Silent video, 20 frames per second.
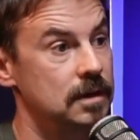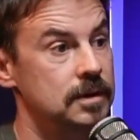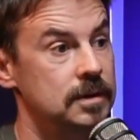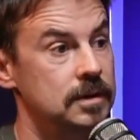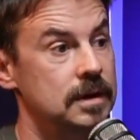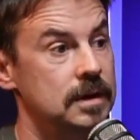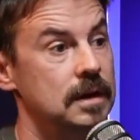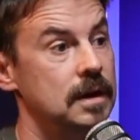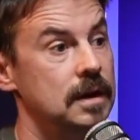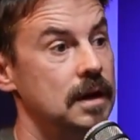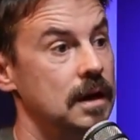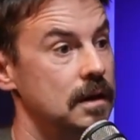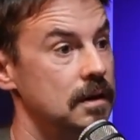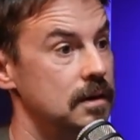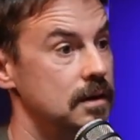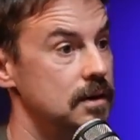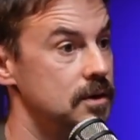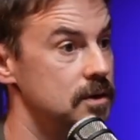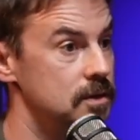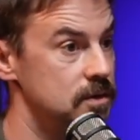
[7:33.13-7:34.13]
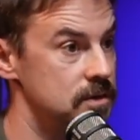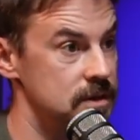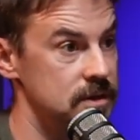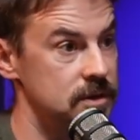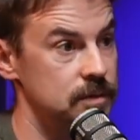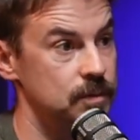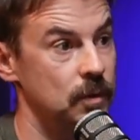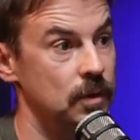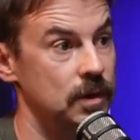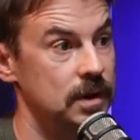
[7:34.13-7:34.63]
you cannot use
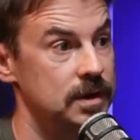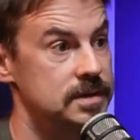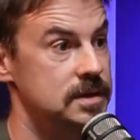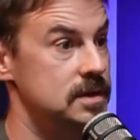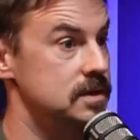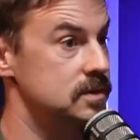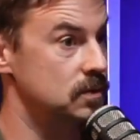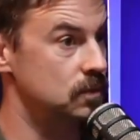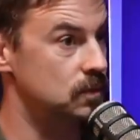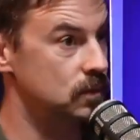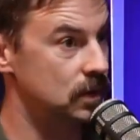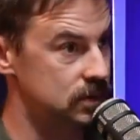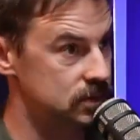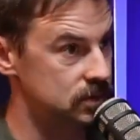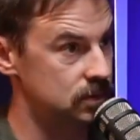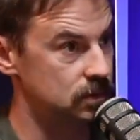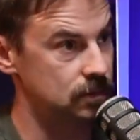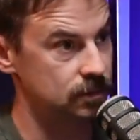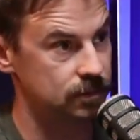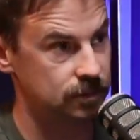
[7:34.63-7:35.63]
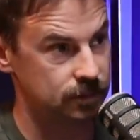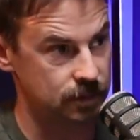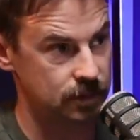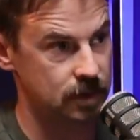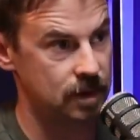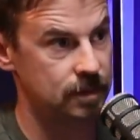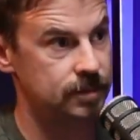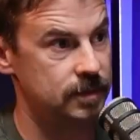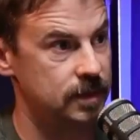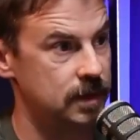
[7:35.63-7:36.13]
this mortgage as a rental
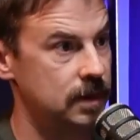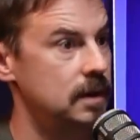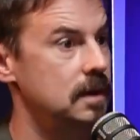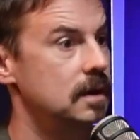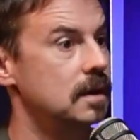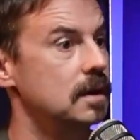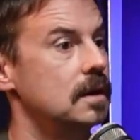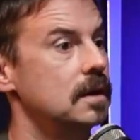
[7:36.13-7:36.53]
property.